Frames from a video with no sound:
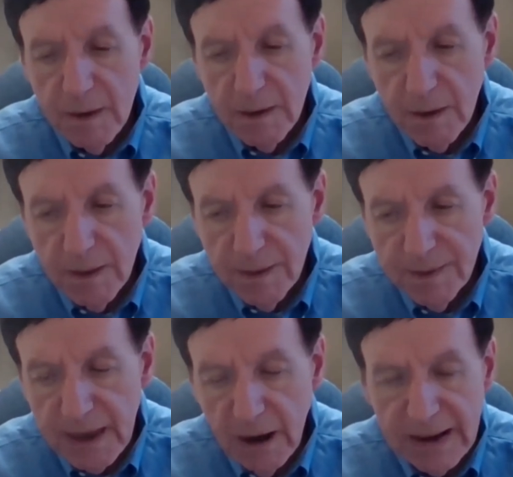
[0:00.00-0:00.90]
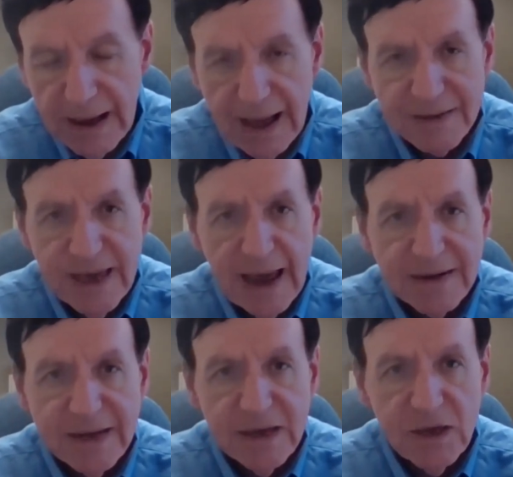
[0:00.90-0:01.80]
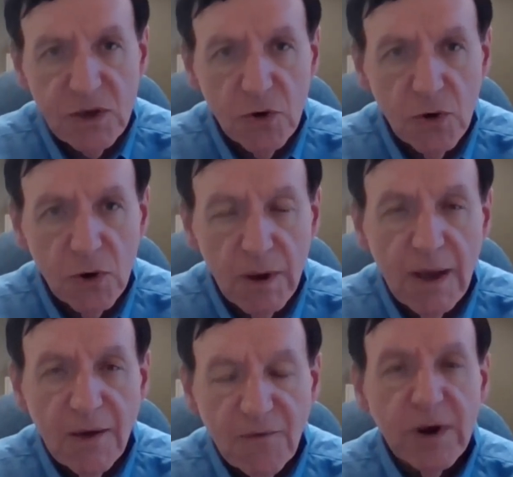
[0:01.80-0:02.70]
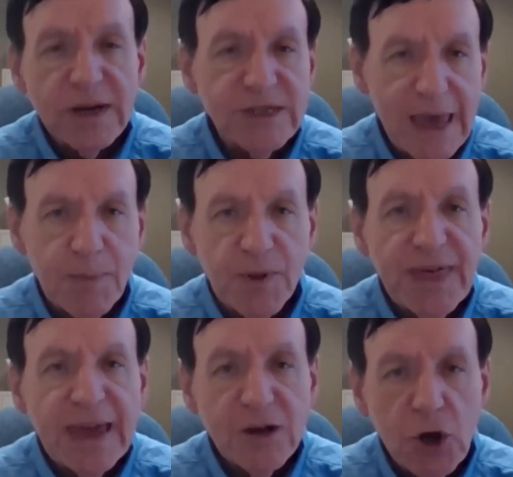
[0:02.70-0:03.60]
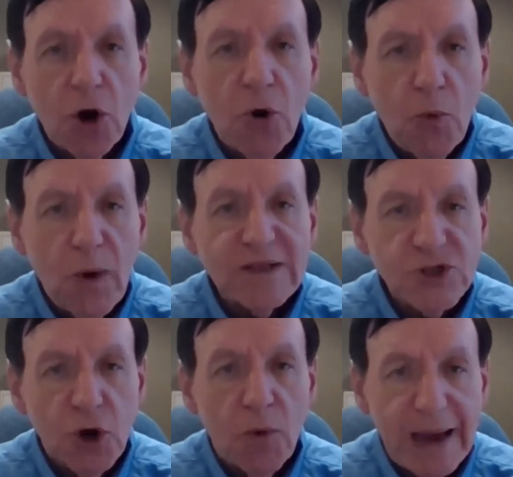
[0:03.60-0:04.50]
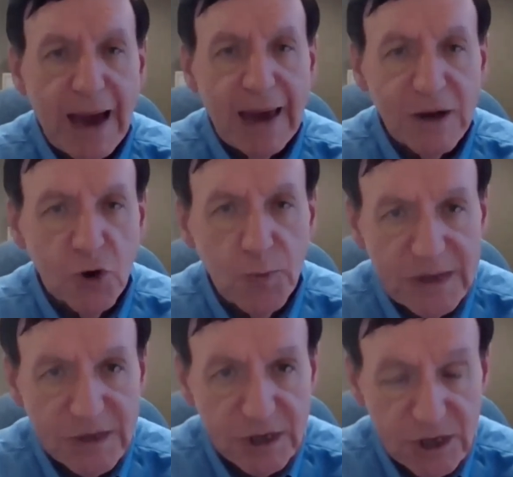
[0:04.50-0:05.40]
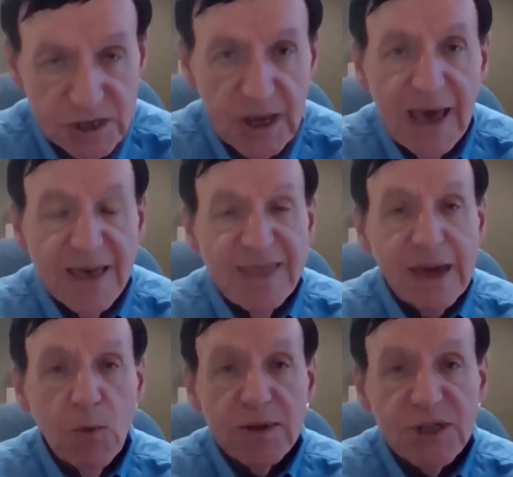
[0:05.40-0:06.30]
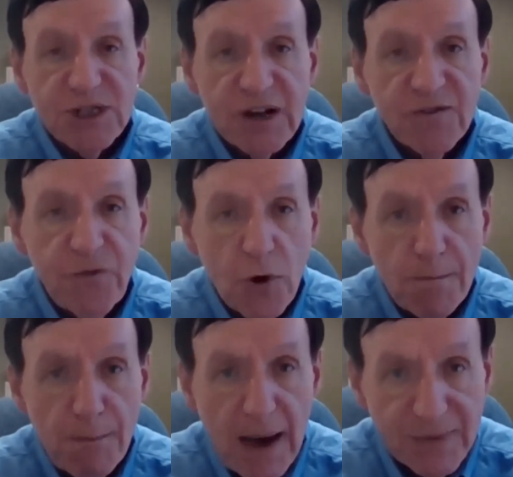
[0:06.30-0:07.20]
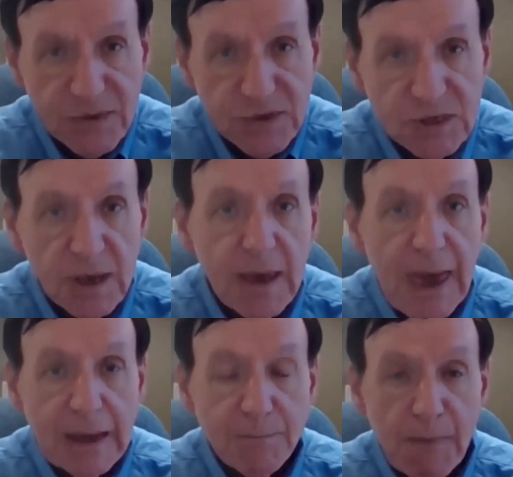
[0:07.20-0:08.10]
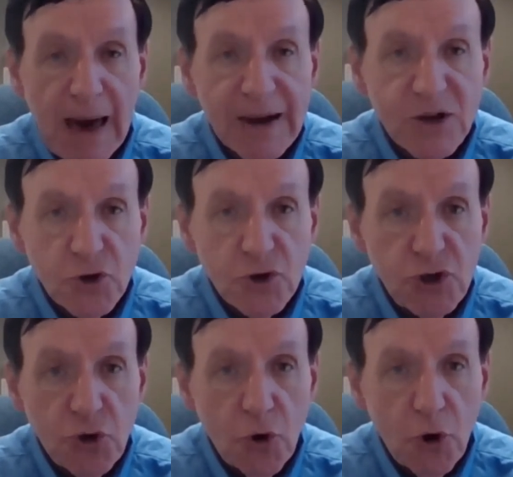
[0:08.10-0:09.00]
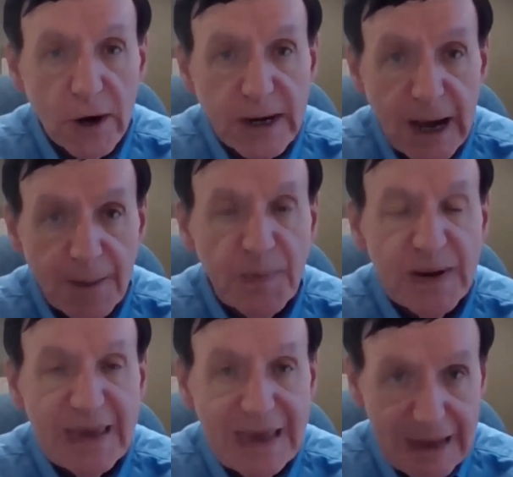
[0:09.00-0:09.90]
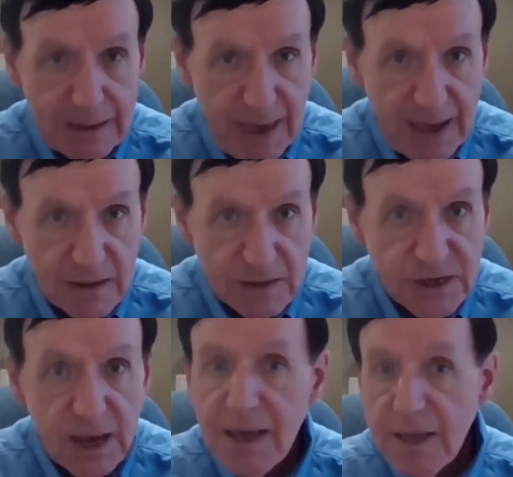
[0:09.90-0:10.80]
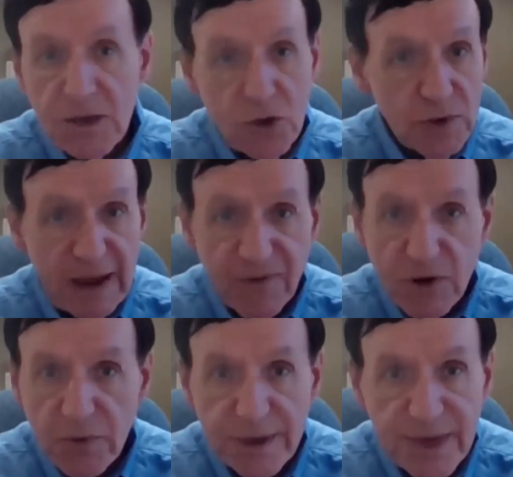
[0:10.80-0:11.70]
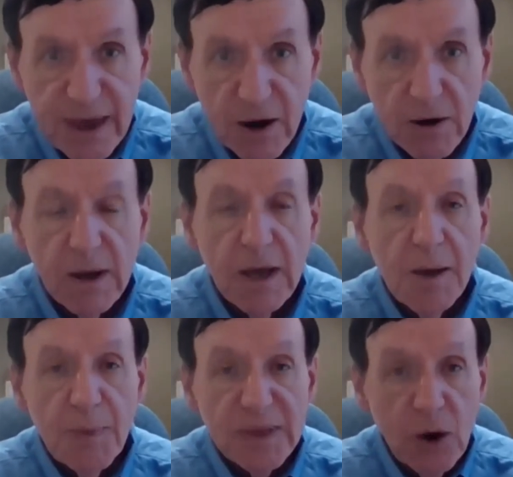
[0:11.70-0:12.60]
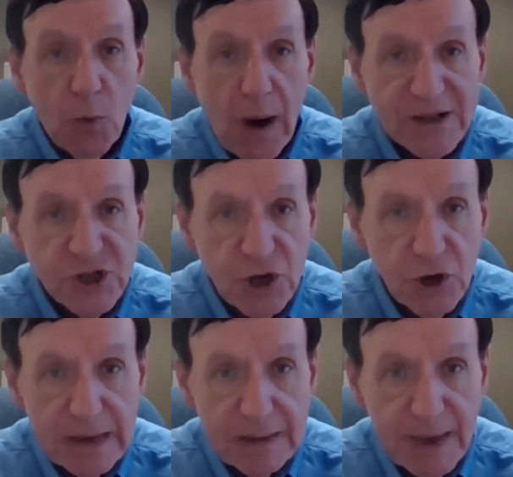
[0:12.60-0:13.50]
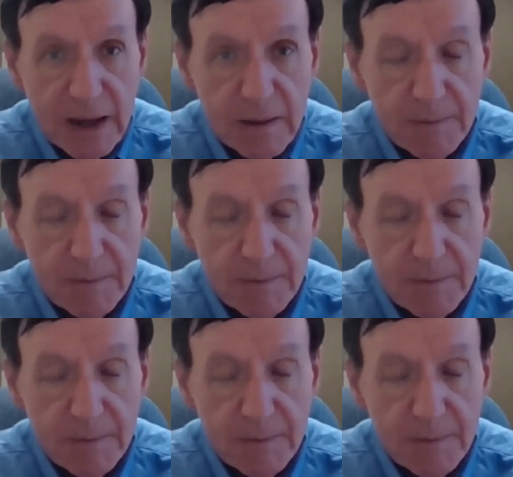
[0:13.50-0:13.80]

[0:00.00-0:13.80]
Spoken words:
They are contacting for example, they know what's going on in your businesses. They will sit for months and monitor your company emails. You'll never know they're there, but they're watching your email.